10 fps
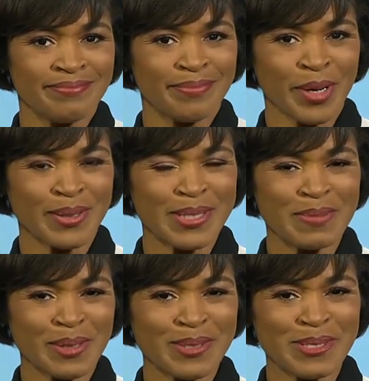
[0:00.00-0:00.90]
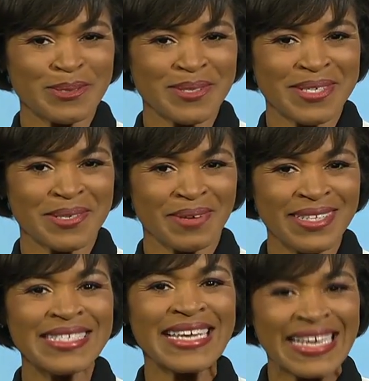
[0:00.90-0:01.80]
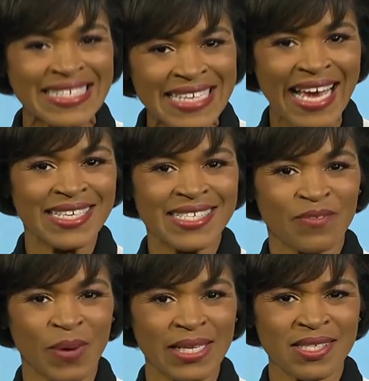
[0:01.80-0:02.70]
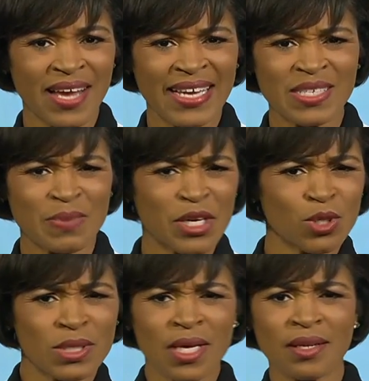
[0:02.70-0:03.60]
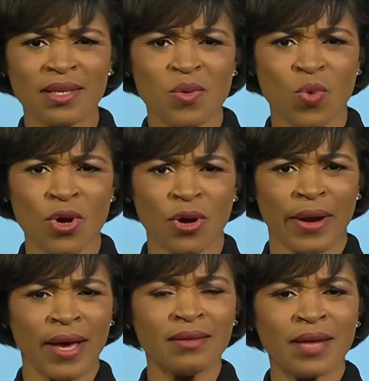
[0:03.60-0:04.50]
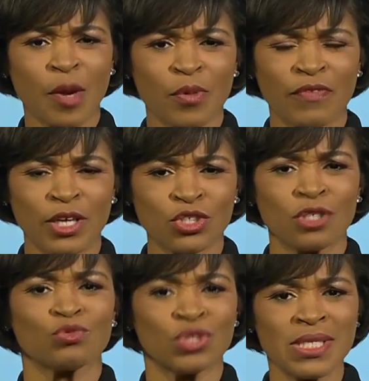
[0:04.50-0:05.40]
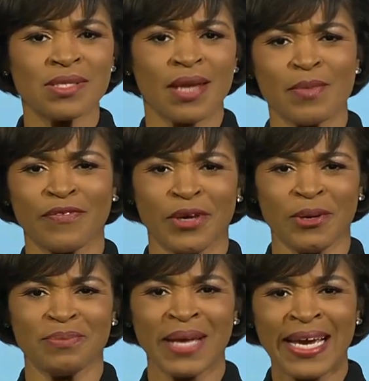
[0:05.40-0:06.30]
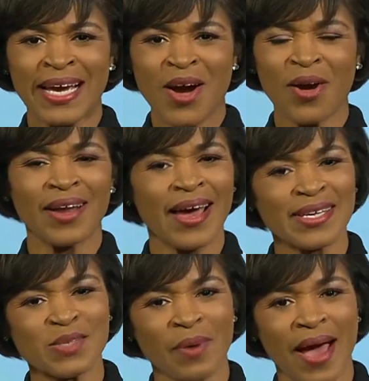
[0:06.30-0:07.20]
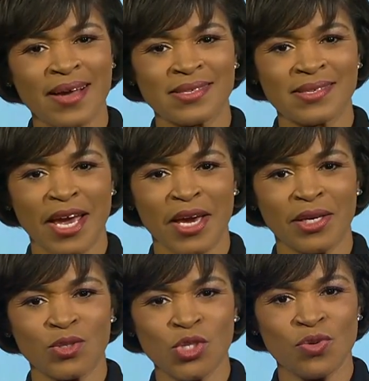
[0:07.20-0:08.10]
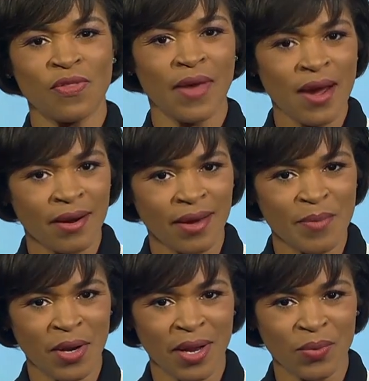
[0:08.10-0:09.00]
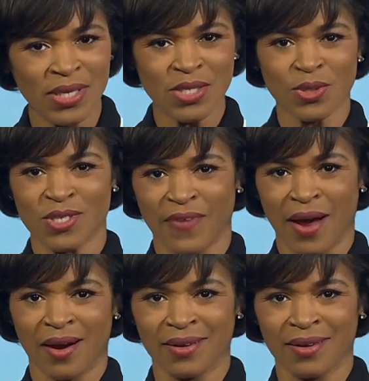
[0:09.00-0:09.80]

Burns Middle School students getting a taste of what it's like to be a utility worker, healthcare professional, just to name a few. Arnaya Spraggs is taking you to their community resource fair.